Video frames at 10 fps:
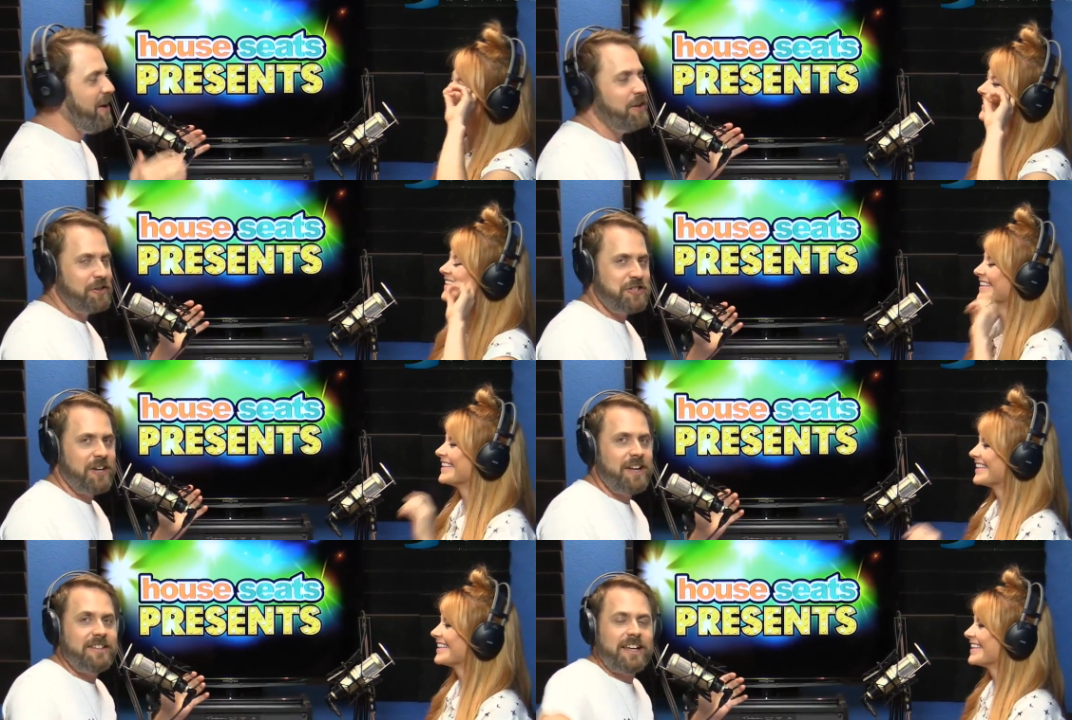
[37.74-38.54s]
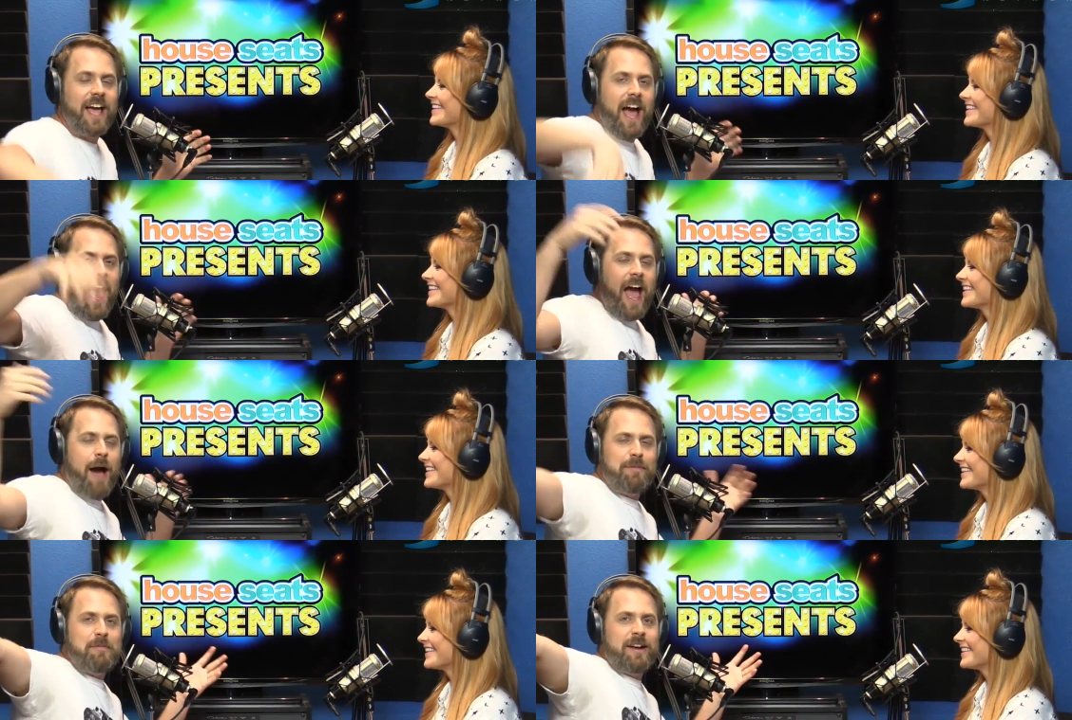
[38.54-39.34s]
Speaker 1: little chair dancing.
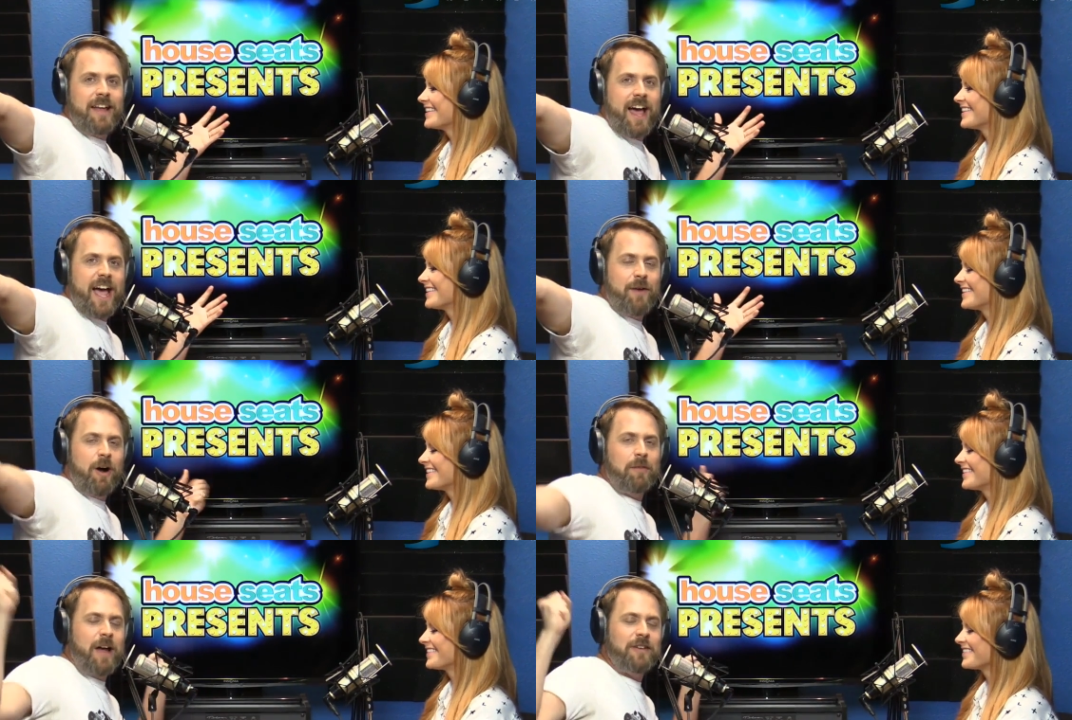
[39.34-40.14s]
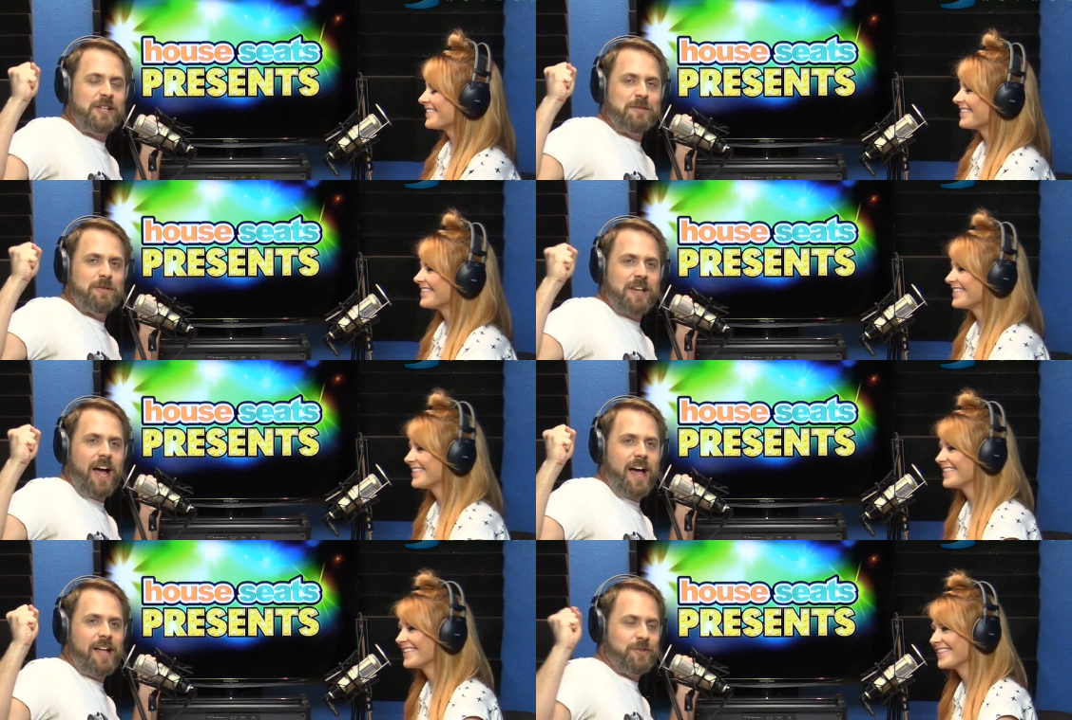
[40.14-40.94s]
Happy Monday. Welcome to House Seats
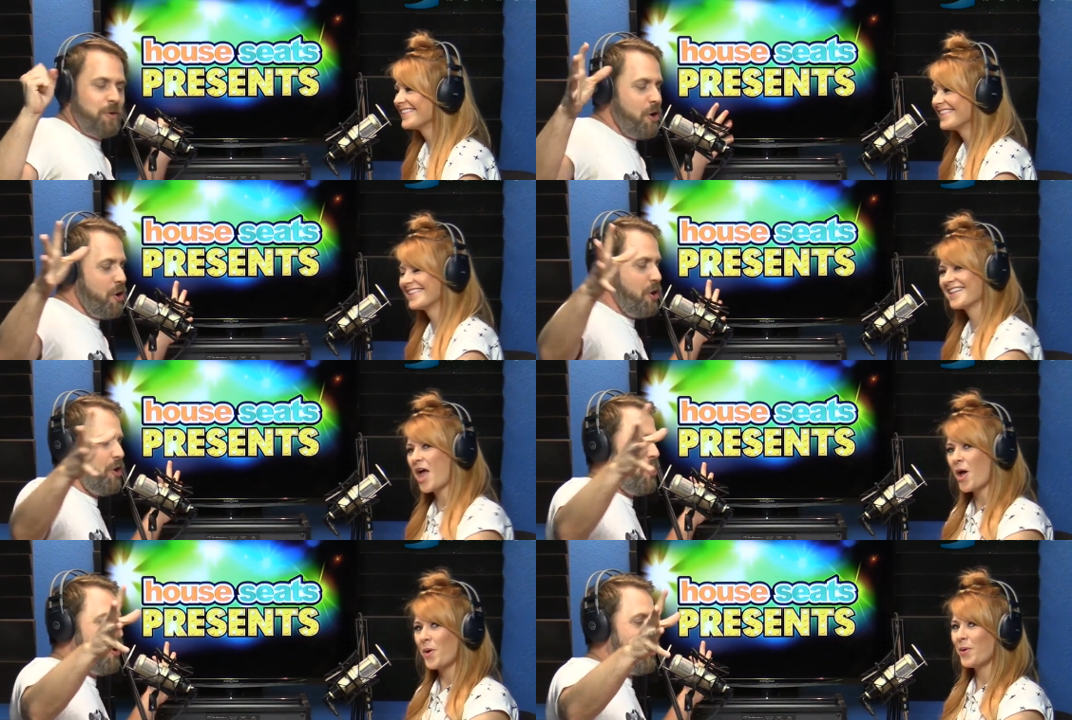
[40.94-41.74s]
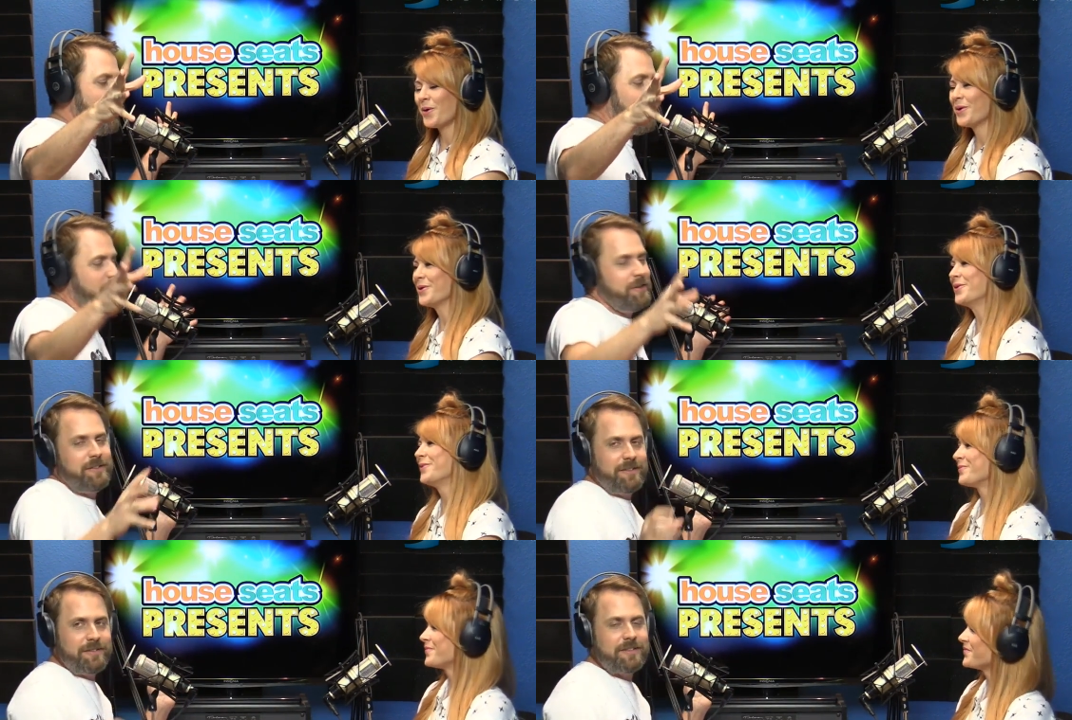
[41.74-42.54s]
Presents. Woo!
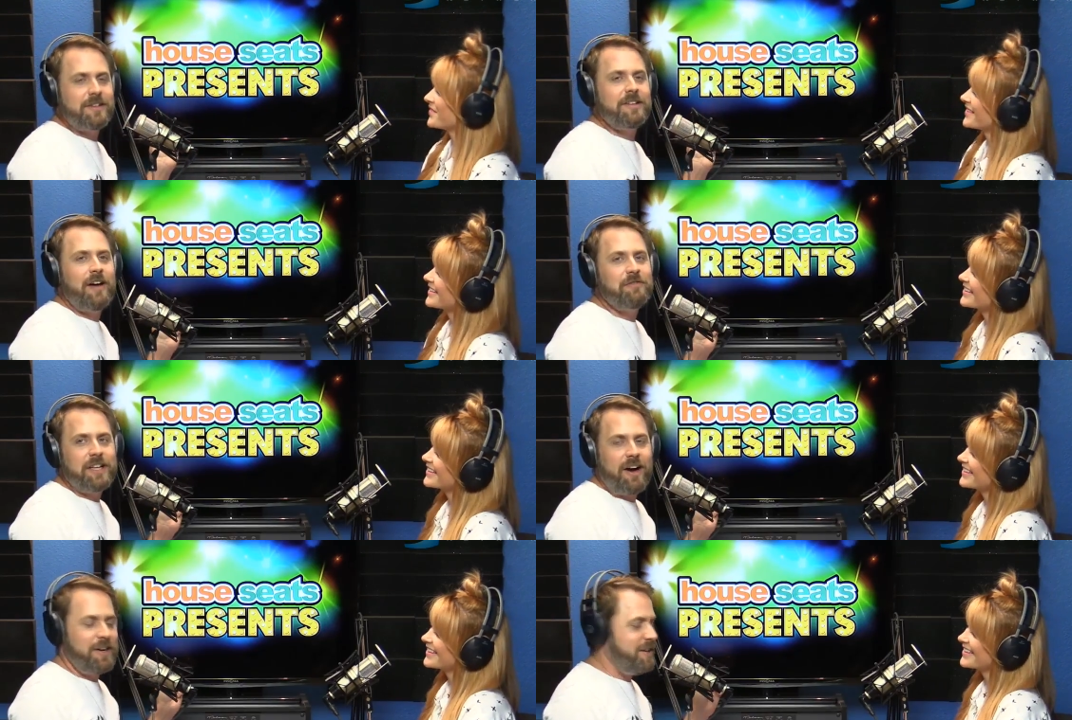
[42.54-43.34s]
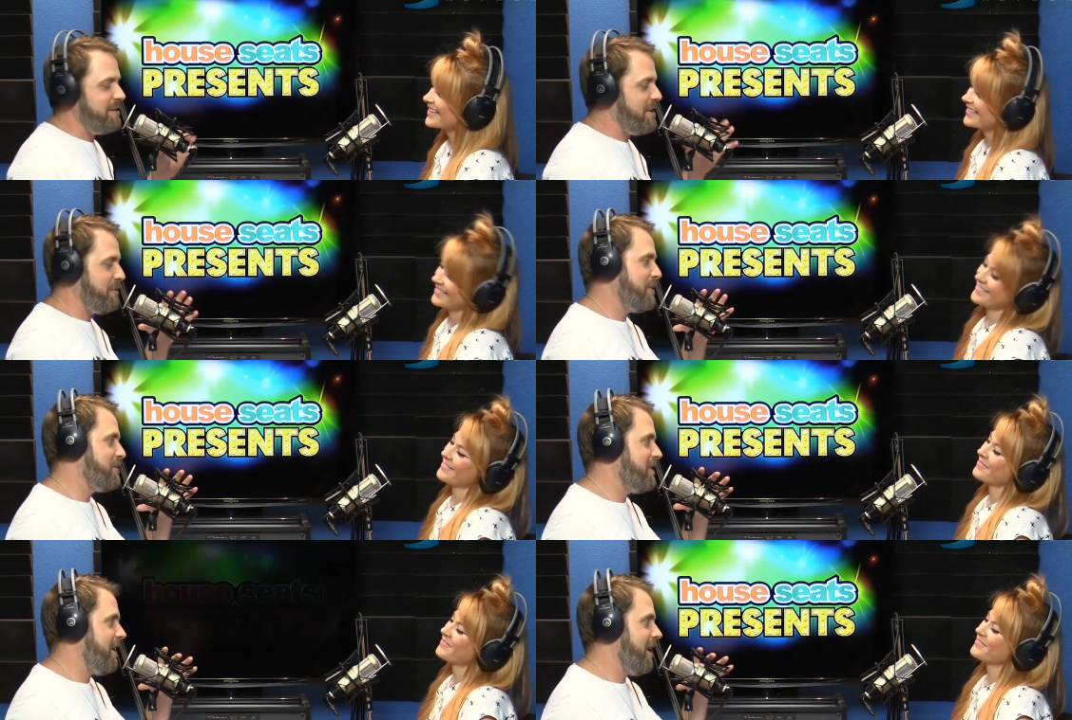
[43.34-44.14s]
It's a lovely audience out there
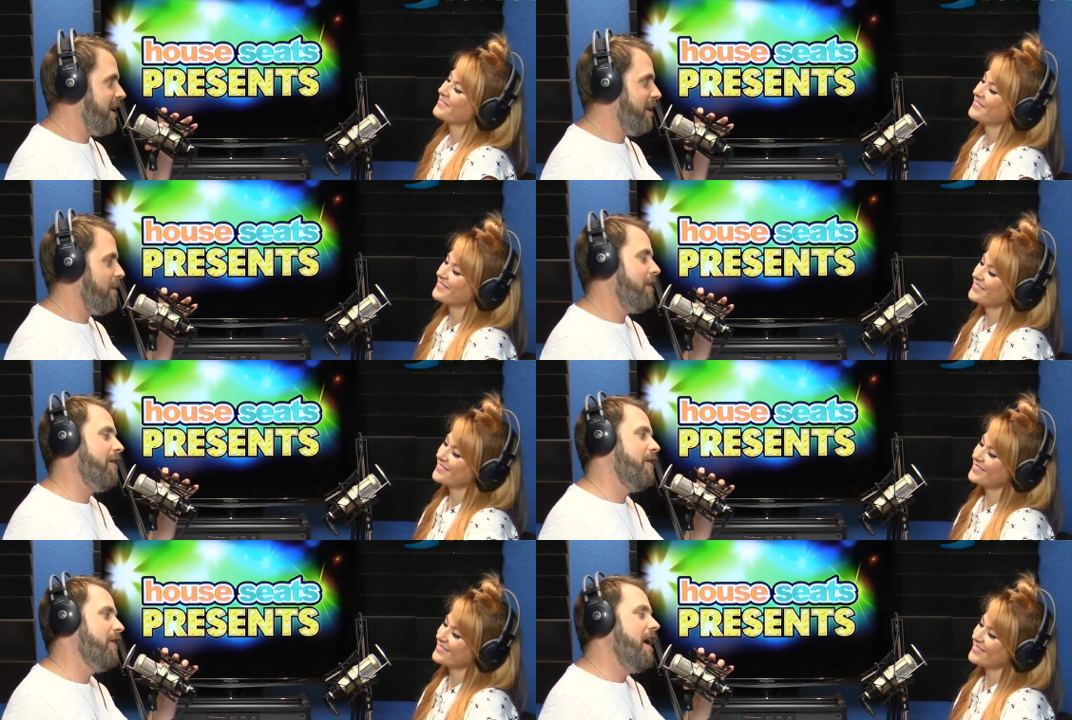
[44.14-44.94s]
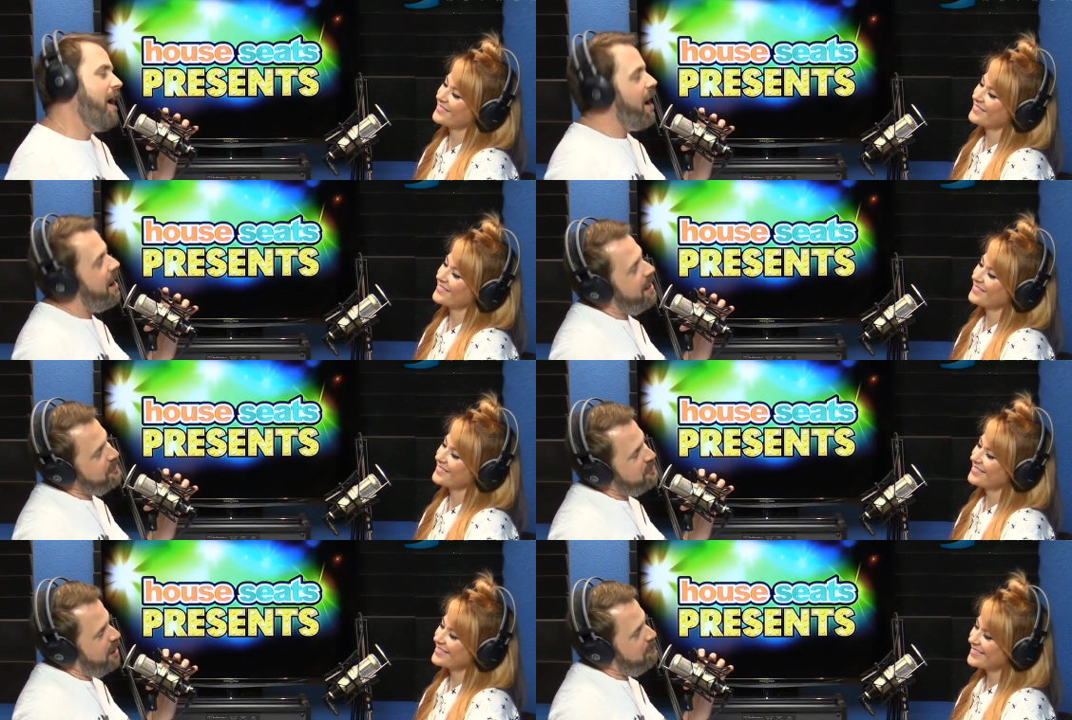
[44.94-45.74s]
today. Oh, hi,
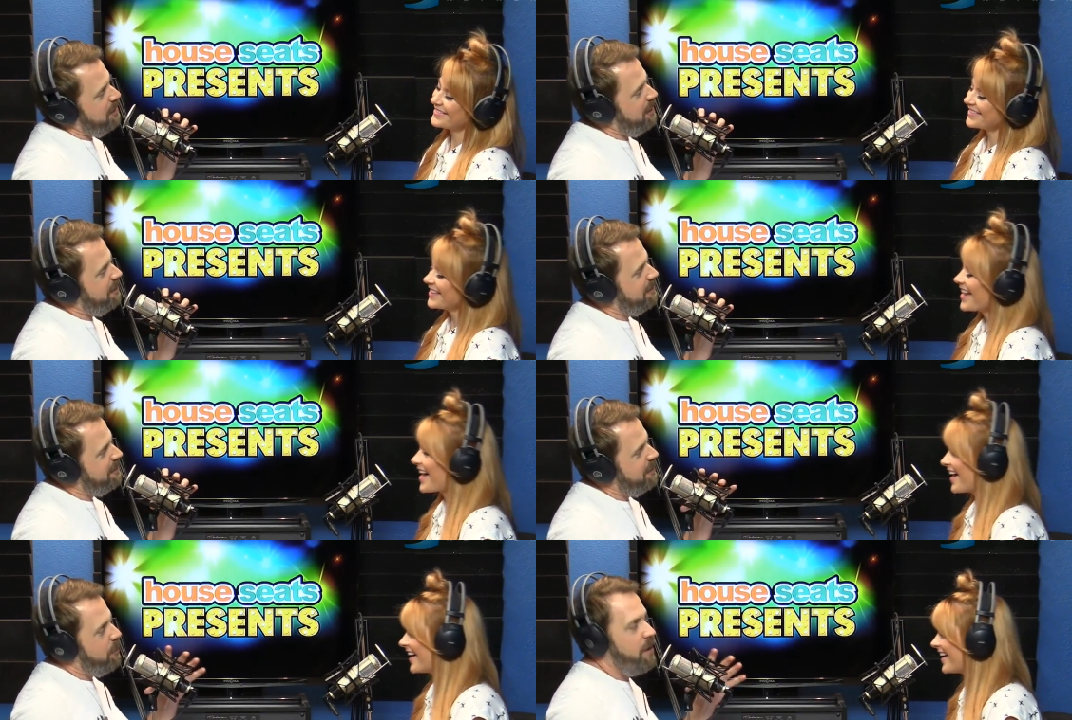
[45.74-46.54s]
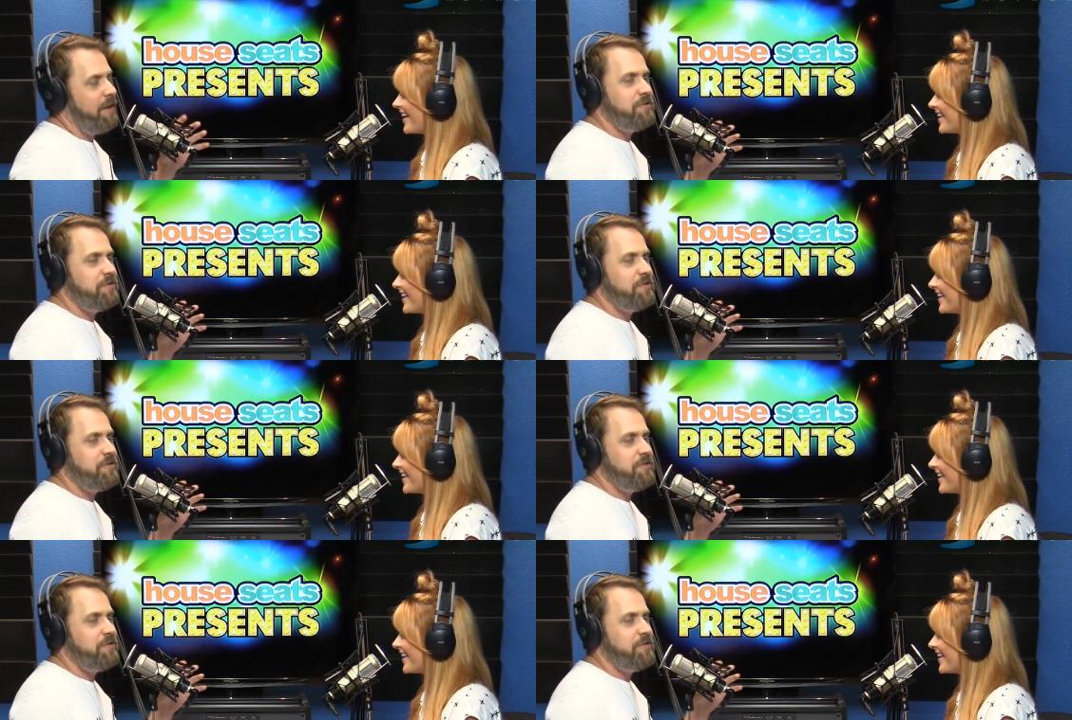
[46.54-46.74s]
Jaimee. Hi. We have